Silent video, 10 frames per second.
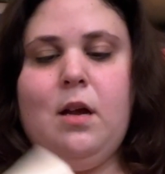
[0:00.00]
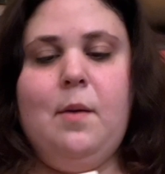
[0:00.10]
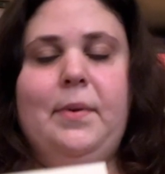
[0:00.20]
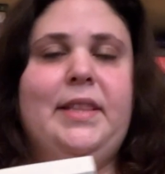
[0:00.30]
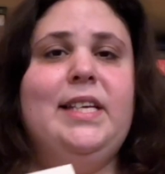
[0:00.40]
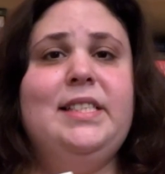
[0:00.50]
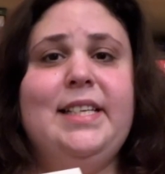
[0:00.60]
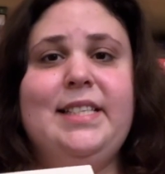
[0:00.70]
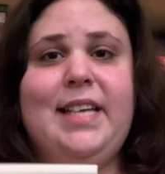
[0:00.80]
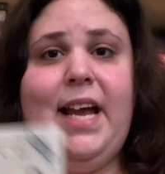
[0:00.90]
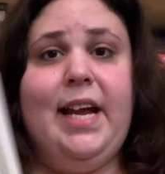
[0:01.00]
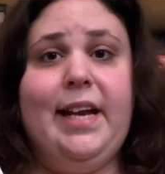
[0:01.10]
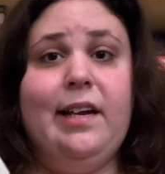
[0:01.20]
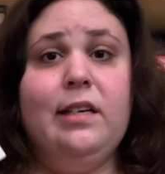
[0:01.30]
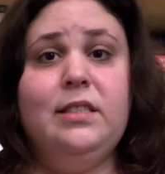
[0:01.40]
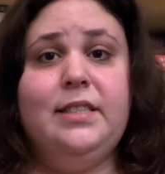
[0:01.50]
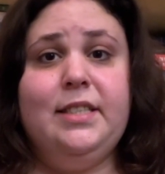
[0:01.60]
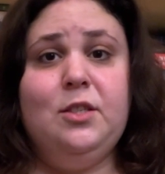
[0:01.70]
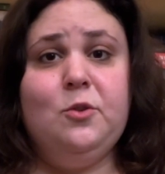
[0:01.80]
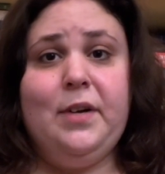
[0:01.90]
But this is a
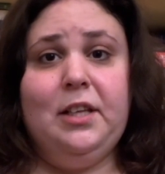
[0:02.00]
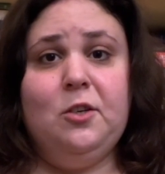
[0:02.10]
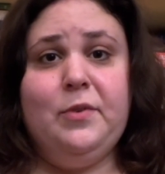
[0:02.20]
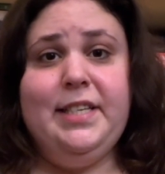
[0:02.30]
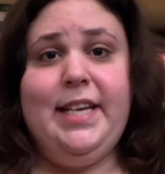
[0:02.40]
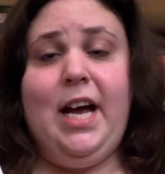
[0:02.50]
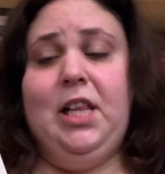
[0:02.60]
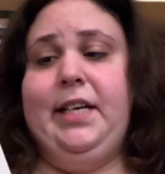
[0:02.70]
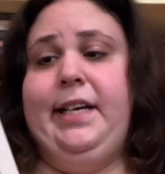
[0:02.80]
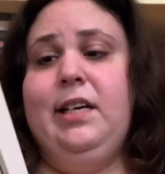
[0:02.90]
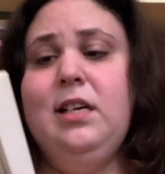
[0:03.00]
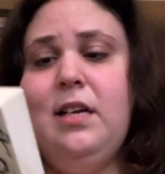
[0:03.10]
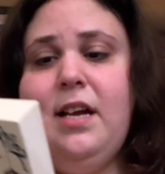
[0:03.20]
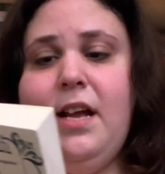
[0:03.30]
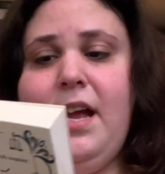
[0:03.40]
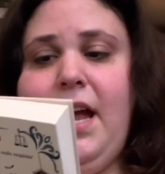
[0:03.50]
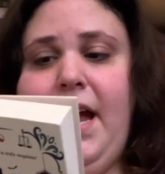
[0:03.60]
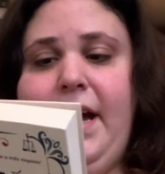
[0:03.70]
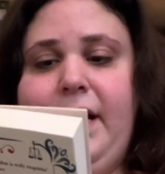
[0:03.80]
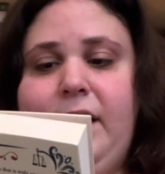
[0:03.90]
Cinderella retelling,
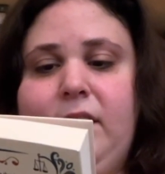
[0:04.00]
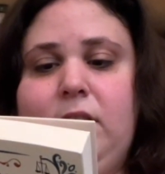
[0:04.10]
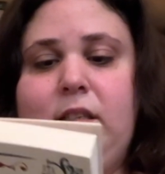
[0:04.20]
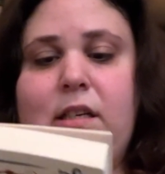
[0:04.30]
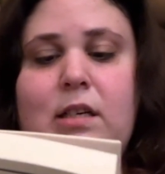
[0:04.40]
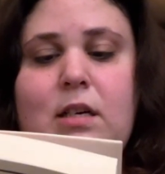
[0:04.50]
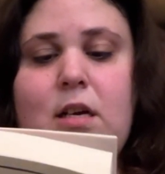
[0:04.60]
and